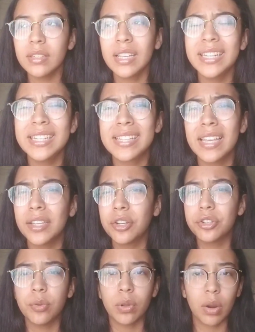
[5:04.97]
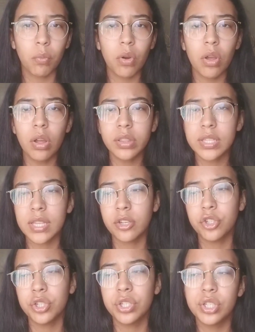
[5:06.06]
and he's like, you're doing it wrong, this is how you
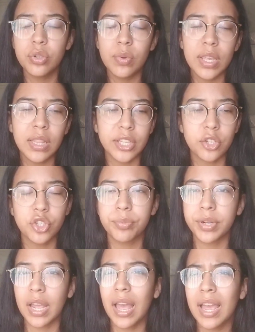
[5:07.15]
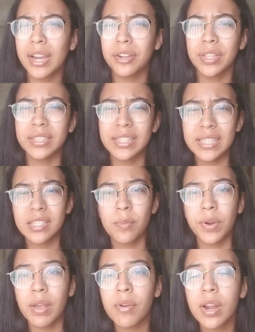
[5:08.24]
should do it, like you should bring higher and like this and
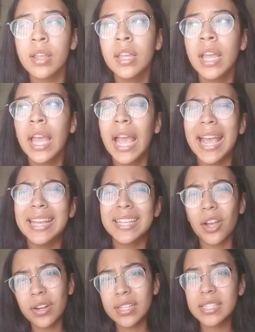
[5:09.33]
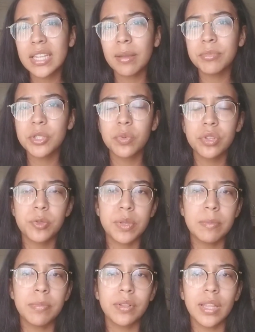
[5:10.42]
whatever. And like honestly, I'm just one of those
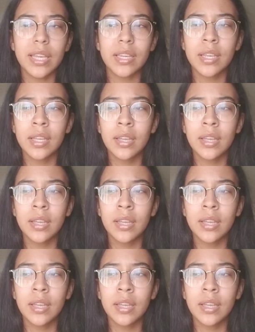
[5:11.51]
people, like